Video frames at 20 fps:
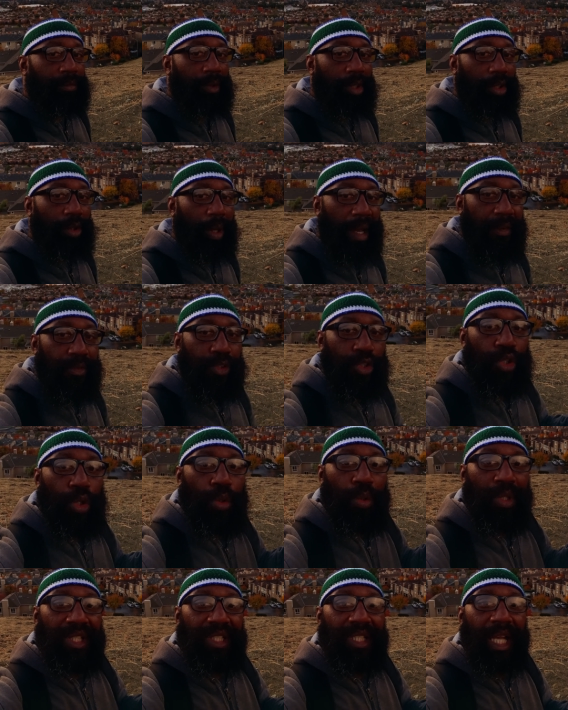you have
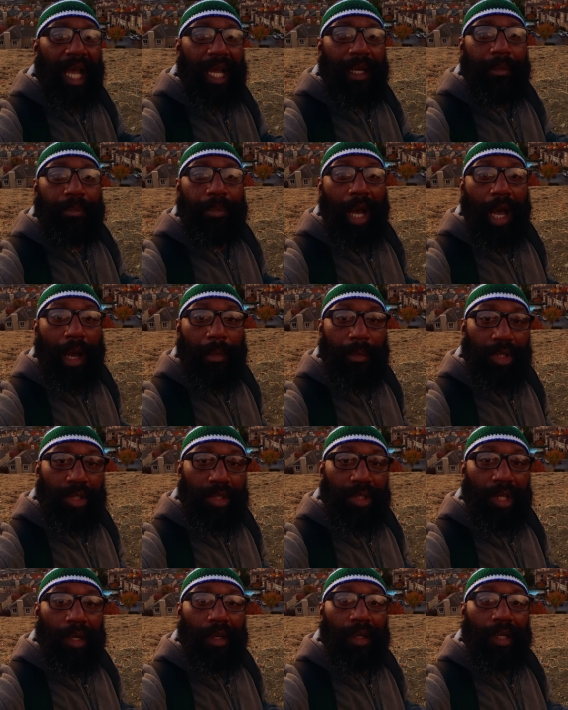suicide
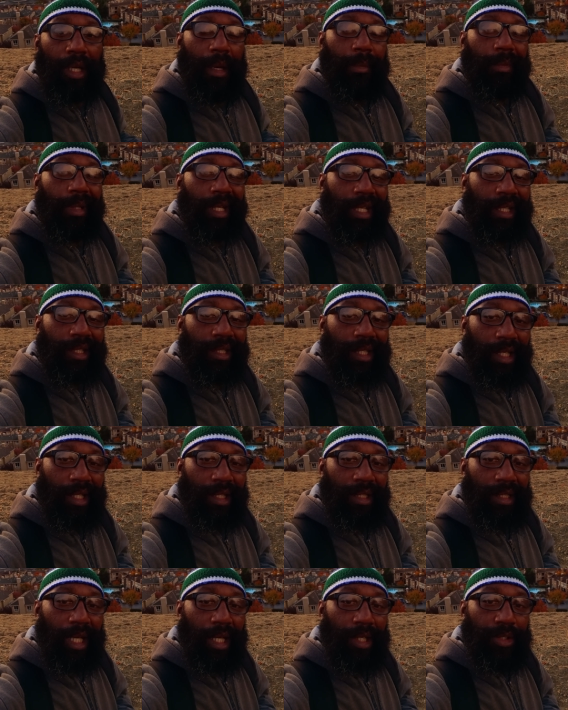bombers that are coming into
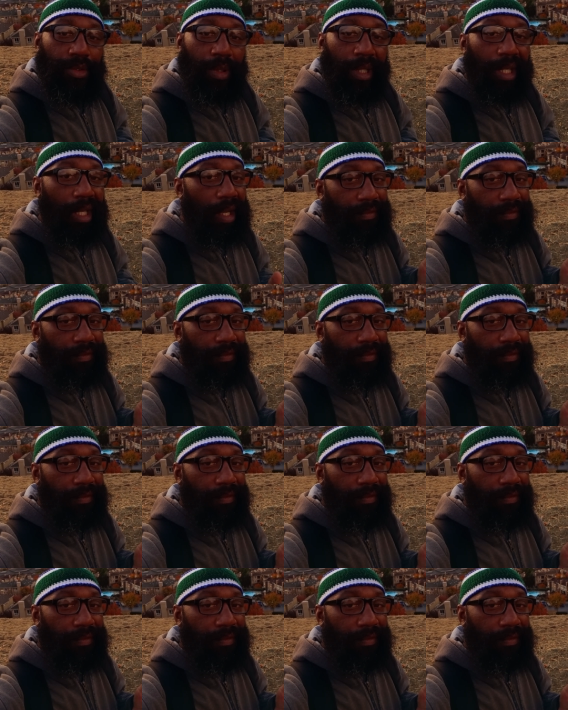this country.